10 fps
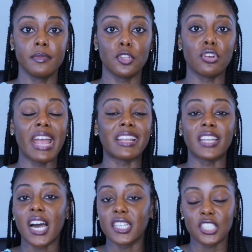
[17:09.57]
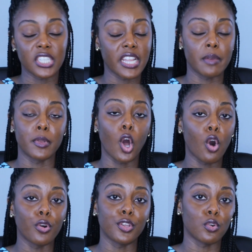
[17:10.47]
You're acknowledging him in
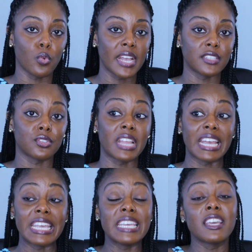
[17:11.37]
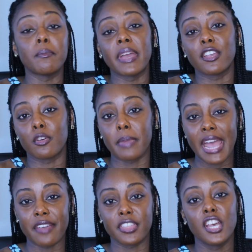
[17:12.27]
all your ways so that he can make your
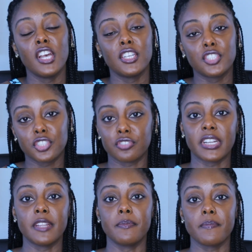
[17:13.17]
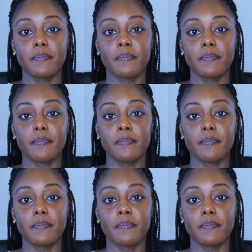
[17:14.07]
path straight.